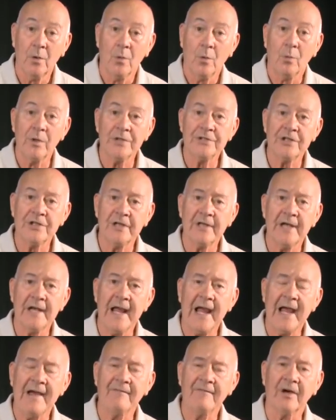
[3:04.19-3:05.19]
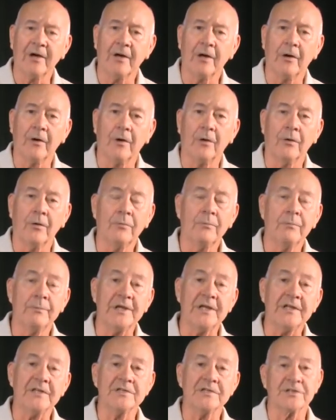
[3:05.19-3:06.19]
which in Navajo
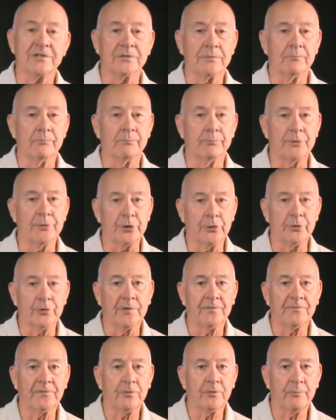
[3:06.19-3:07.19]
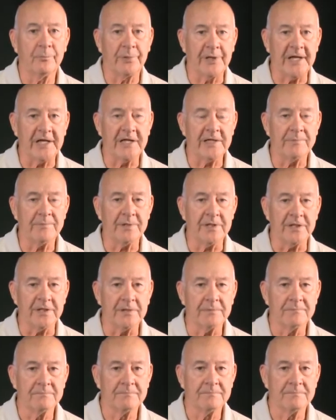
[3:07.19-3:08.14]
means beautiful baby.